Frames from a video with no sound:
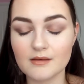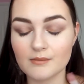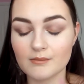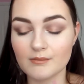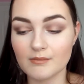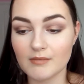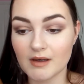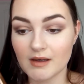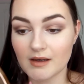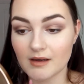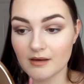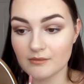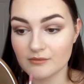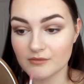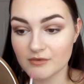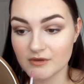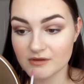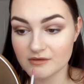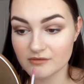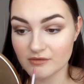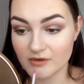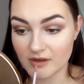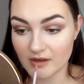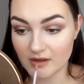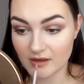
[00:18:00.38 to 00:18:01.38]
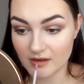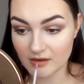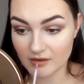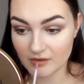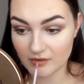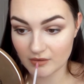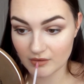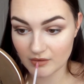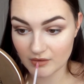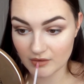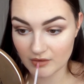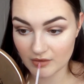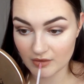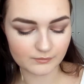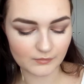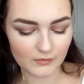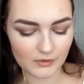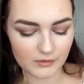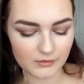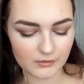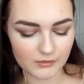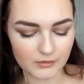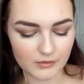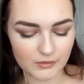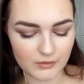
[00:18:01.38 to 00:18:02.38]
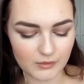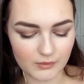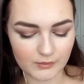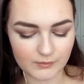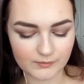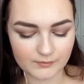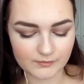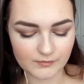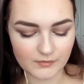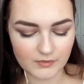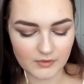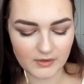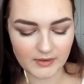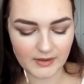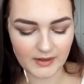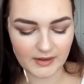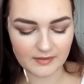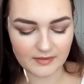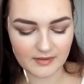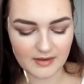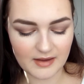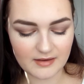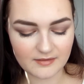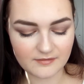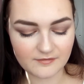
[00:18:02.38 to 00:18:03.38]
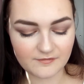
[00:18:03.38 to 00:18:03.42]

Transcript: my camera's running out. Ooh, okay, that